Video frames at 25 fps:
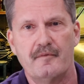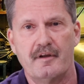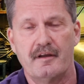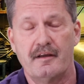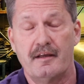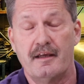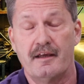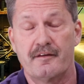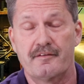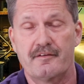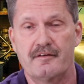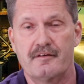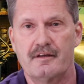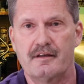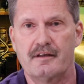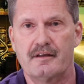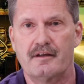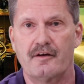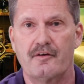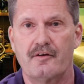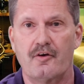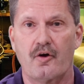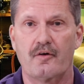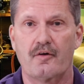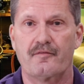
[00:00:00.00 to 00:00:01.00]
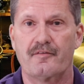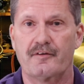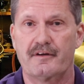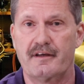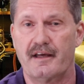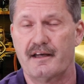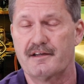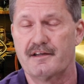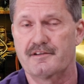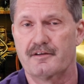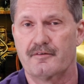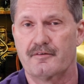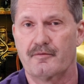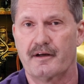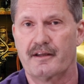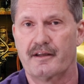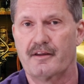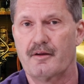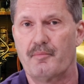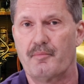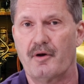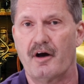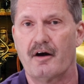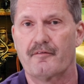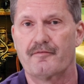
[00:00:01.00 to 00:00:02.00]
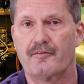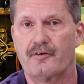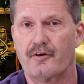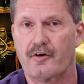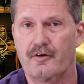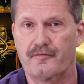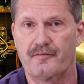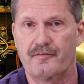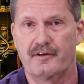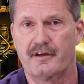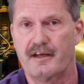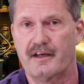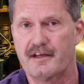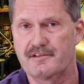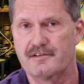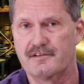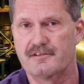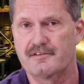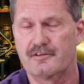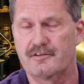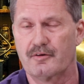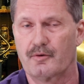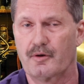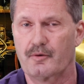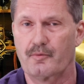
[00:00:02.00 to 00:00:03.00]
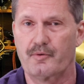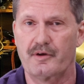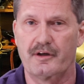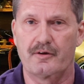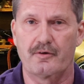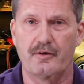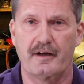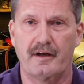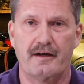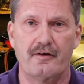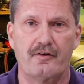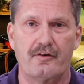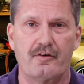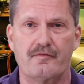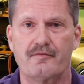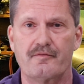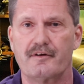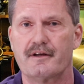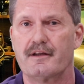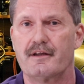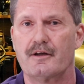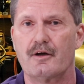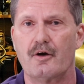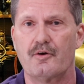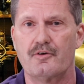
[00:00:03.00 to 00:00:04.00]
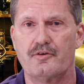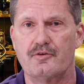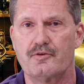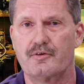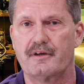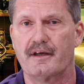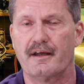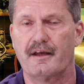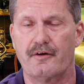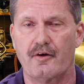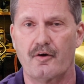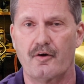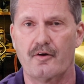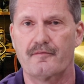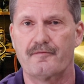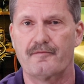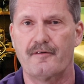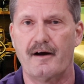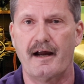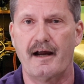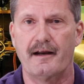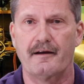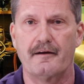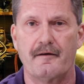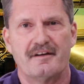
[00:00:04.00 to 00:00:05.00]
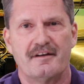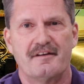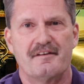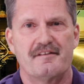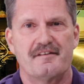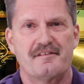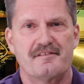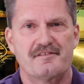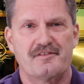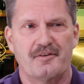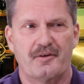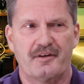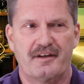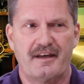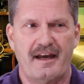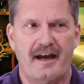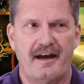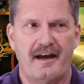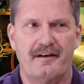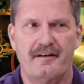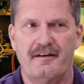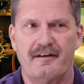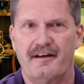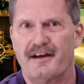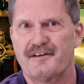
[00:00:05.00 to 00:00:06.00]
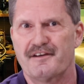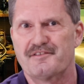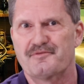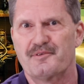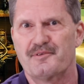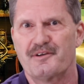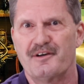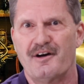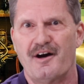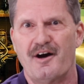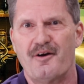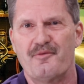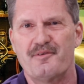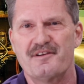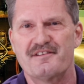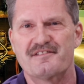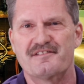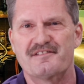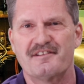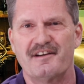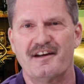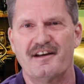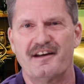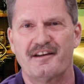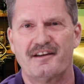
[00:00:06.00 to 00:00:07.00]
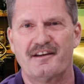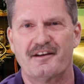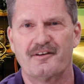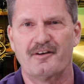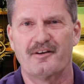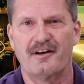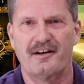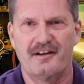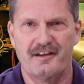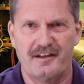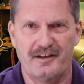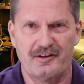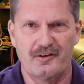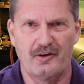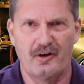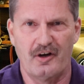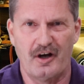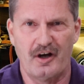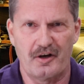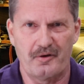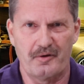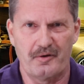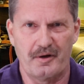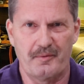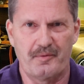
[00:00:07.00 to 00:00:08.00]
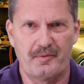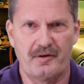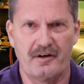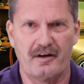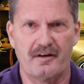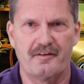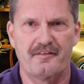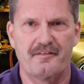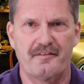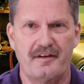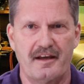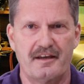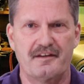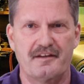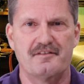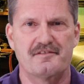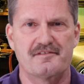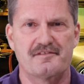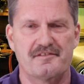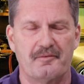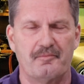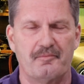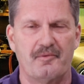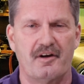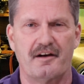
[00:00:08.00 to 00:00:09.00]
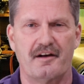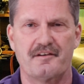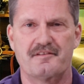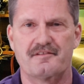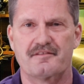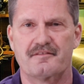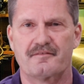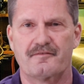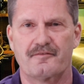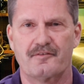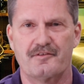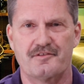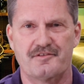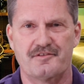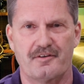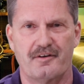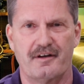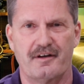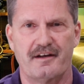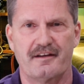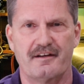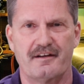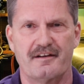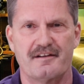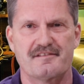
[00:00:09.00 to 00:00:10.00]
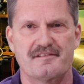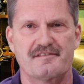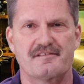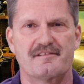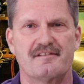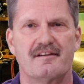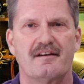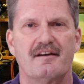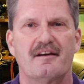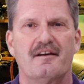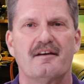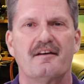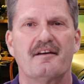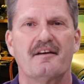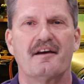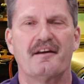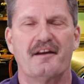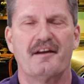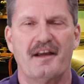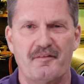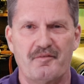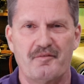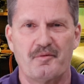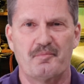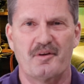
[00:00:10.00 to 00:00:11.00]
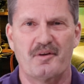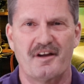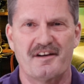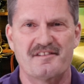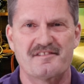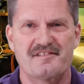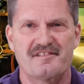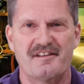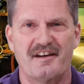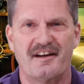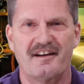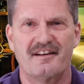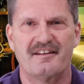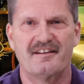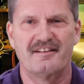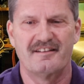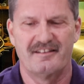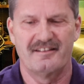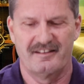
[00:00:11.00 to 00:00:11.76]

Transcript: hit the notification, ring the bell for notifications so when we create a new video, you get notified. So again, as we always say here at Eagle Auto Repair, thank you so much for joining us and have a blessed day.